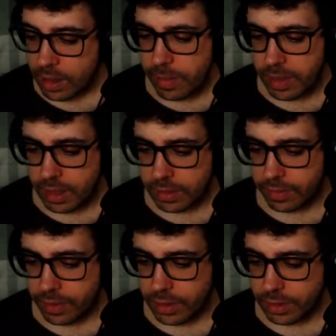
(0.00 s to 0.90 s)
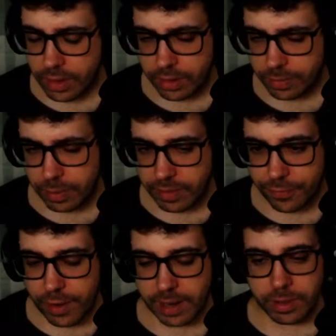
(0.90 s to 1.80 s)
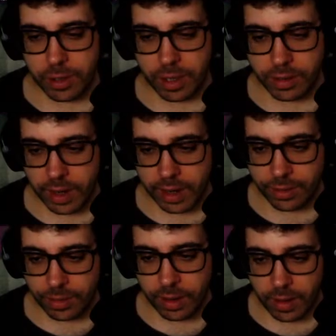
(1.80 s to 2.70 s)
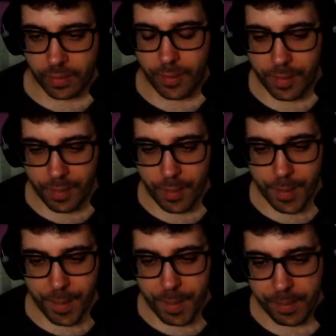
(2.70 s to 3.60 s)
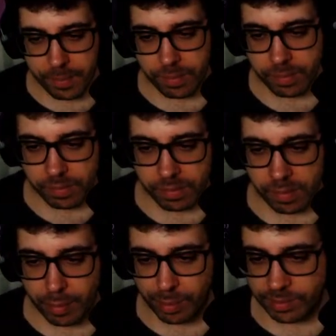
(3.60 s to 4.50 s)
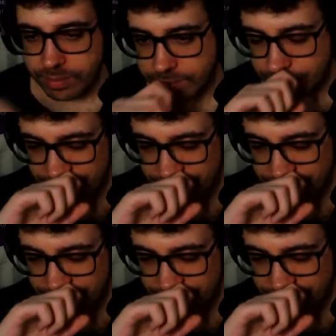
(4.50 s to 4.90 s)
maybe it is the vertex. No, it's probably the fragment shader actually. Script later. Then we add the first